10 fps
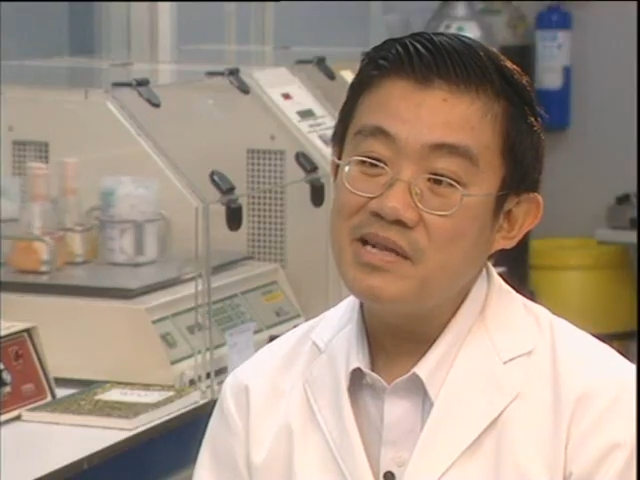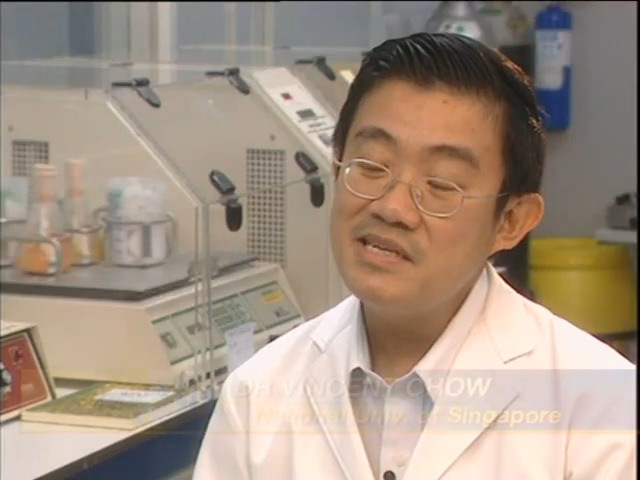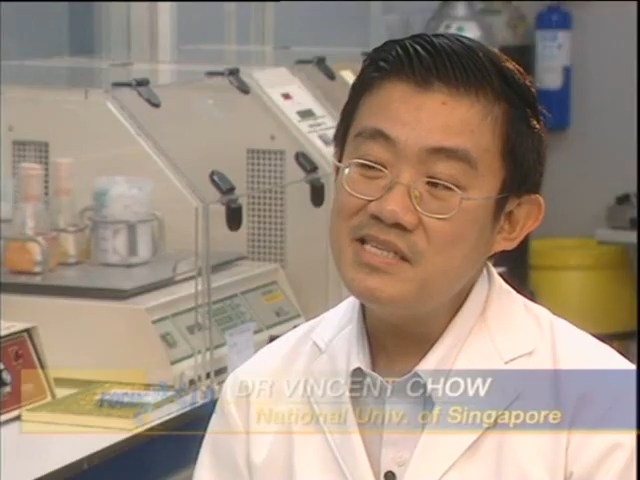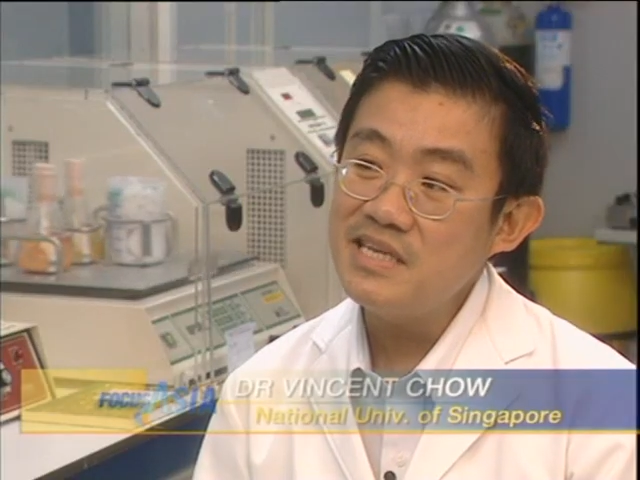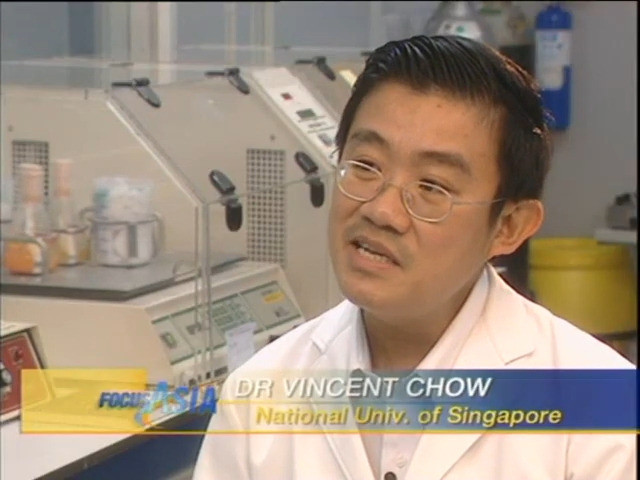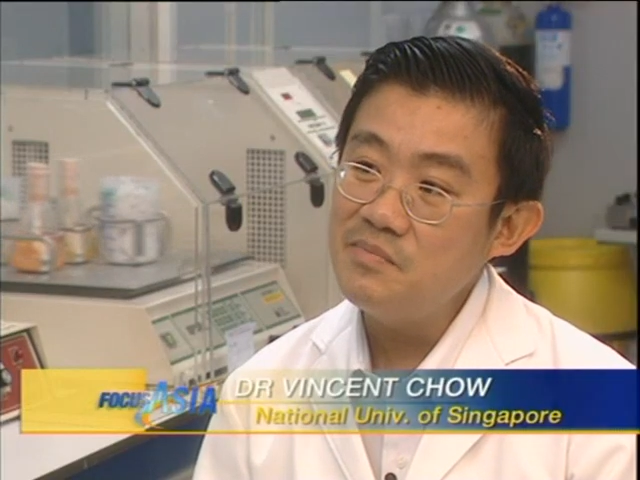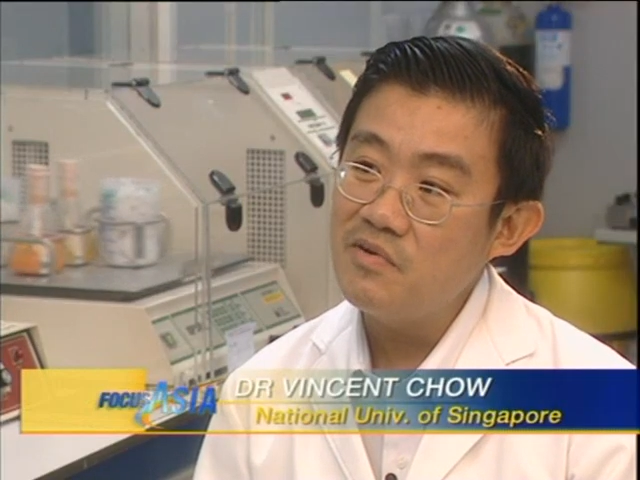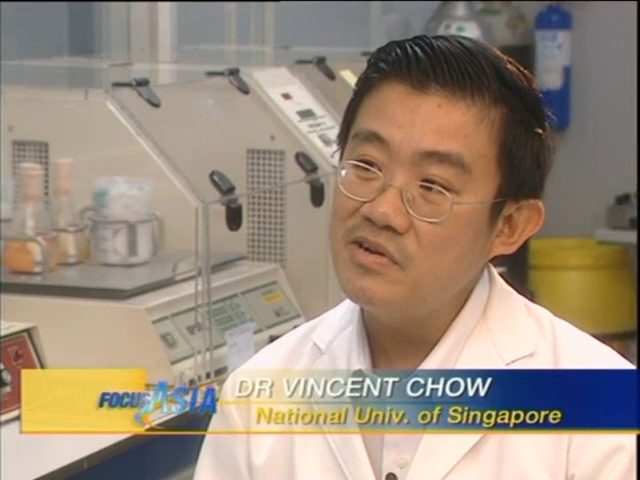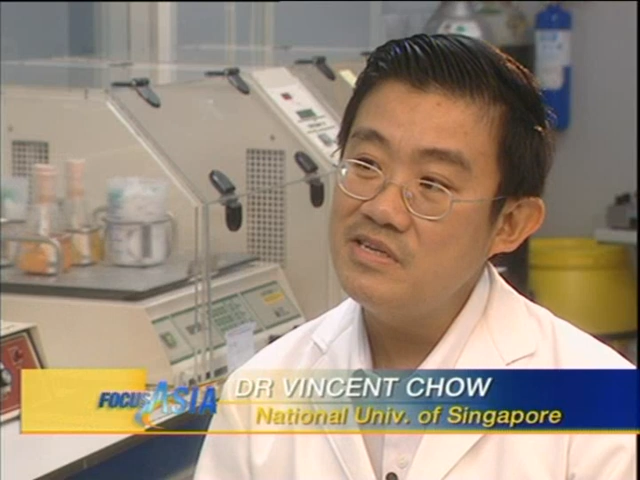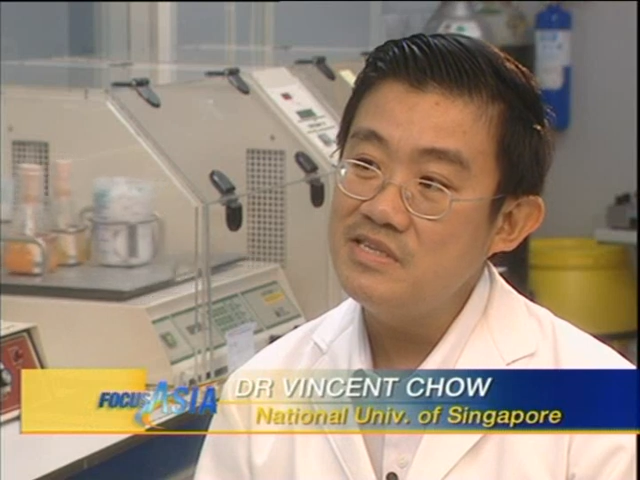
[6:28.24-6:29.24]
but these
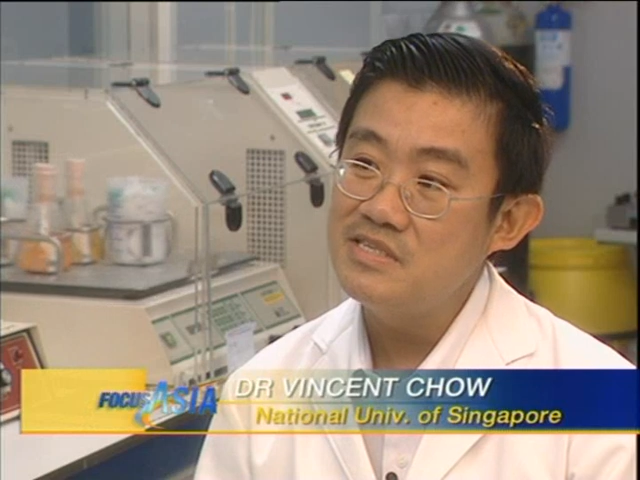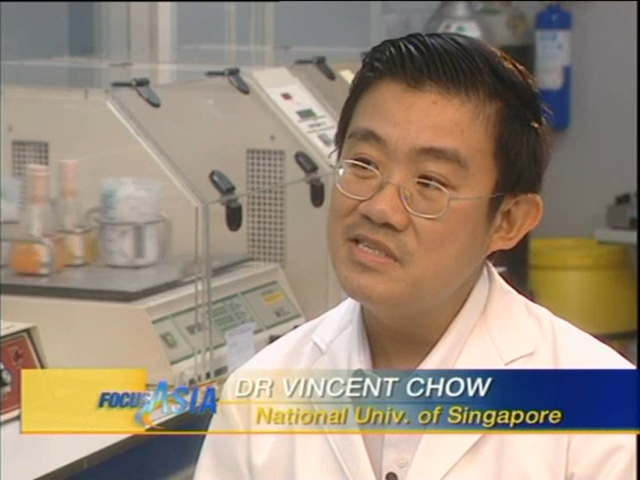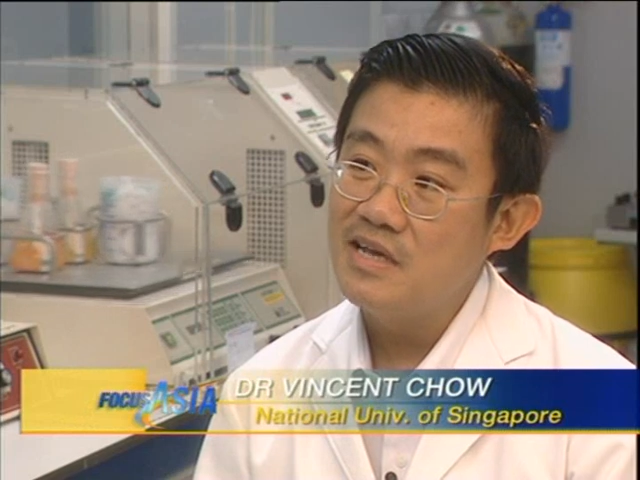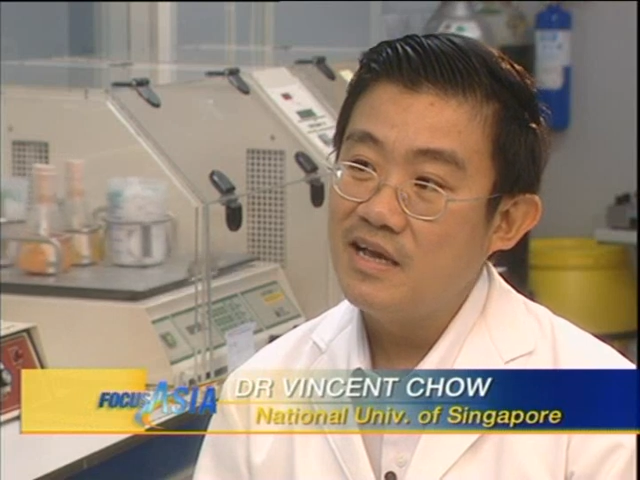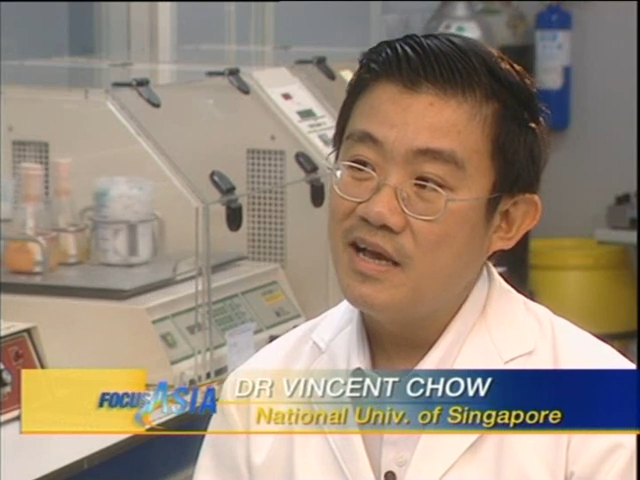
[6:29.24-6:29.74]
antibodies